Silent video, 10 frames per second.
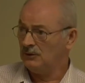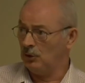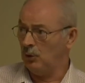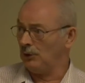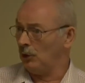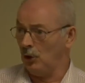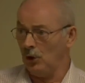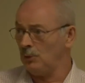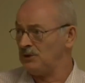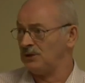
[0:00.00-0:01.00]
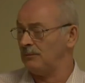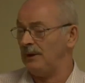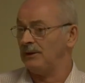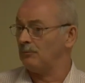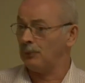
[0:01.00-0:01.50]
to what it always had
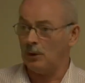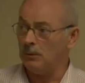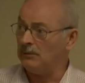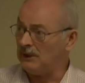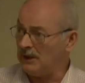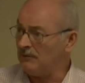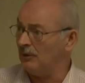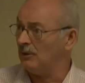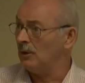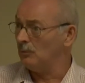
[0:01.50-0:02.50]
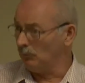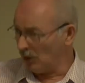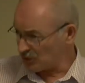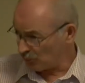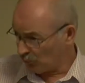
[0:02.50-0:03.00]
been, and probably even
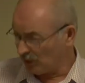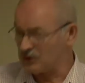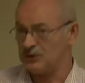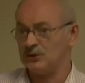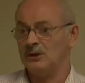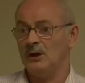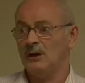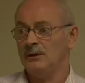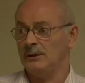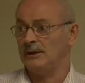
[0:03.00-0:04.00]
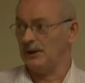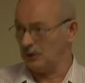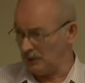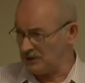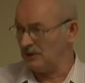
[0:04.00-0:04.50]
much worse than it had
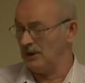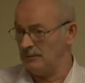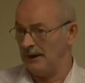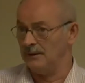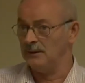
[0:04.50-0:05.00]
originally been.